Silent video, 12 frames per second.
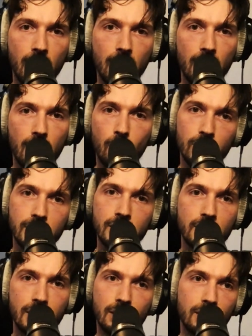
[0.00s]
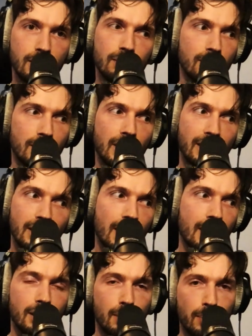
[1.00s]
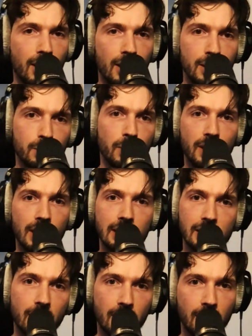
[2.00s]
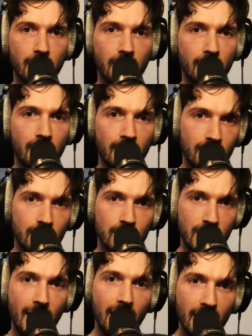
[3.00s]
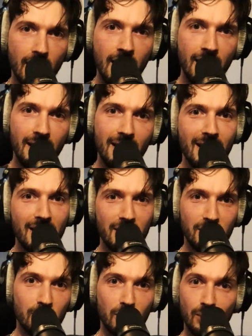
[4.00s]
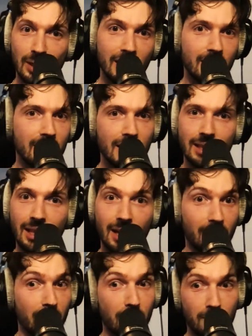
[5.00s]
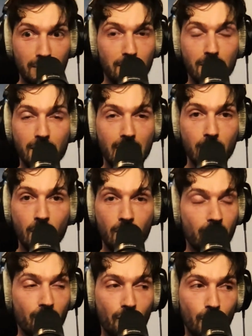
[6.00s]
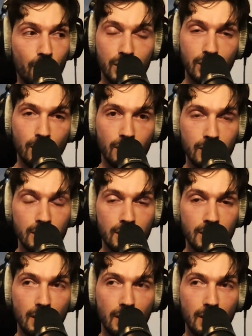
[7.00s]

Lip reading: It wasn't like that in the past, but that's like today. You really need like minimum 4 songs.